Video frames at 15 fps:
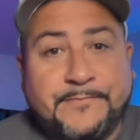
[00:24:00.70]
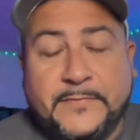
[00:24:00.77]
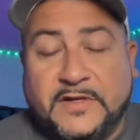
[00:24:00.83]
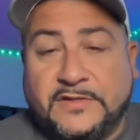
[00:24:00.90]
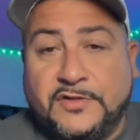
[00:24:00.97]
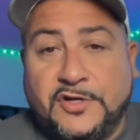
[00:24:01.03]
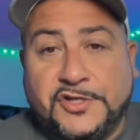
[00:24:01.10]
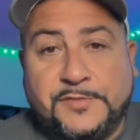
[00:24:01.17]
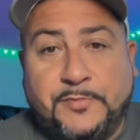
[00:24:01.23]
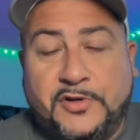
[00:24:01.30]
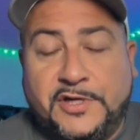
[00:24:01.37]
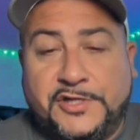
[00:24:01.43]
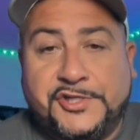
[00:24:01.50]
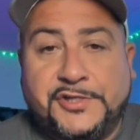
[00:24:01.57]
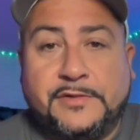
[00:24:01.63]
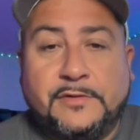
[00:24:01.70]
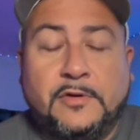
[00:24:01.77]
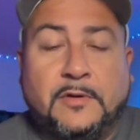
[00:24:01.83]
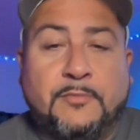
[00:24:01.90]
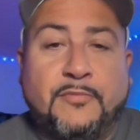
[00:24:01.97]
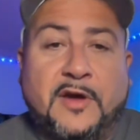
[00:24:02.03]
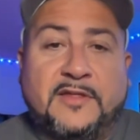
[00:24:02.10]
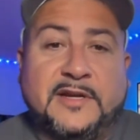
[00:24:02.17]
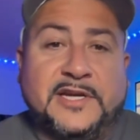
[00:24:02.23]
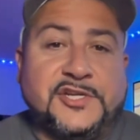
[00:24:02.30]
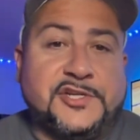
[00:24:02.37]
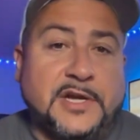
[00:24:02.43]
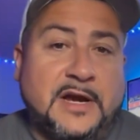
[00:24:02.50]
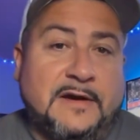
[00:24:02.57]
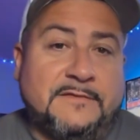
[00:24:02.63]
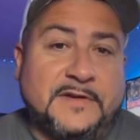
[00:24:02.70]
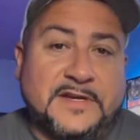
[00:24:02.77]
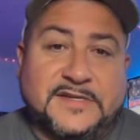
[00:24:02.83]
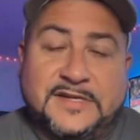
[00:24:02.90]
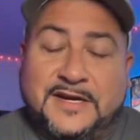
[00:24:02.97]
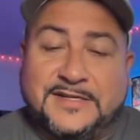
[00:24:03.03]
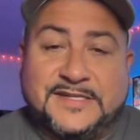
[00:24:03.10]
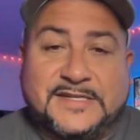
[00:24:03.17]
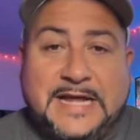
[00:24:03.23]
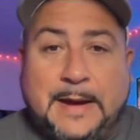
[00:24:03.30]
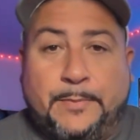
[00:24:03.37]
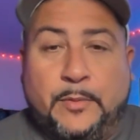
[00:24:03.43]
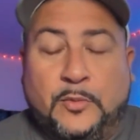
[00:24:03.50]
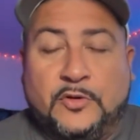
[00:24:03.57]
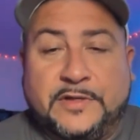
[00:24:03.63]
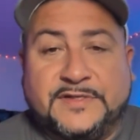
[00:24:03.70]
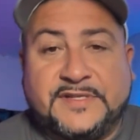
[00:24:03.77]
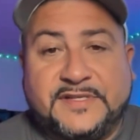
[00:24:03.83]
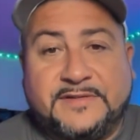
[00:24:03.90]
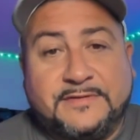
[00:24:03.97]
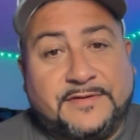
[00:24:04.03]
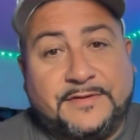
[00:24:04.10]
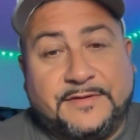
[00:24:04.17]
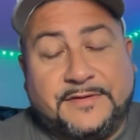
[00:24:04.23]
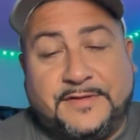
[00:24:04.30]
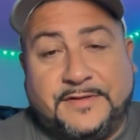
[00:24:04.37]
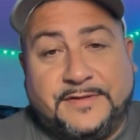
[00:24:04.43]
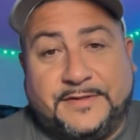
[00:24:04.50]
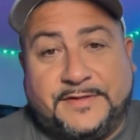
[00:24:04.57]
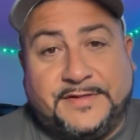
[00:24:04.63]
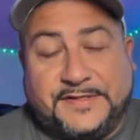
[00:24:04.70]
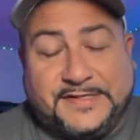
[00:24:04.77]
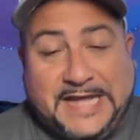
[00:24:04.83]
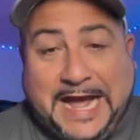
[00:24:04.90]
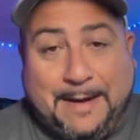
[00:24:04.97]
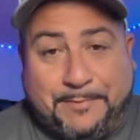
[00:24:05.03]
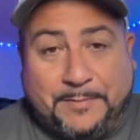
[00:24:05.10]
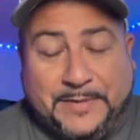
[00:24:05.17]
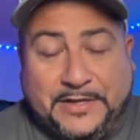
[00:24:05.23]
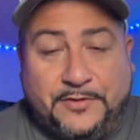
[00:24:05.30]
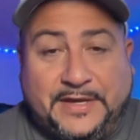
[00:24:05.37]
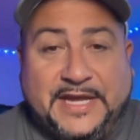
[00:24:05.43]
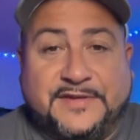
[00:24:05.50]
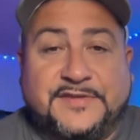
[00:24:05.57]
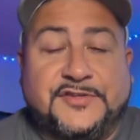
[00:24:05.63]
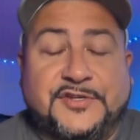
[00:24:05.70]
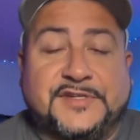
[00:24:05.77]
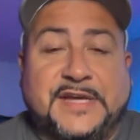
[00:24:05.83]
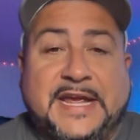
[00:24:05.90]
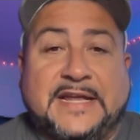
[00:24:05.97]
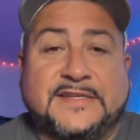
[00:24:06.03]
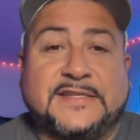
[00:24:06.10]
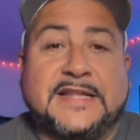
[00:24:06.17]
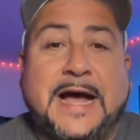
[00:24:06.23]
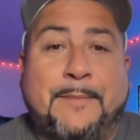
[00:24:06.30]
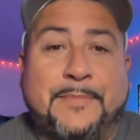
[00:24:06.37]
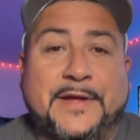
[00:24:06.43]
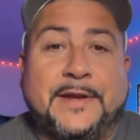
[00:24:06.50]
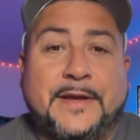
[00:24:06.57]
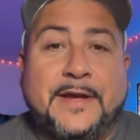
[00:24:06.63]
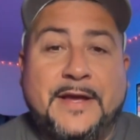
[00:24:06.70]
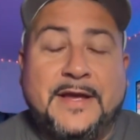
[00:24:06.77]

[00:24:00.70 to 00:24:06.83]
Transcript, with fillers: the tush push or brotherly shove is unstoppable to, to, to, to stop. I mean, you, can't, you just can't stop it.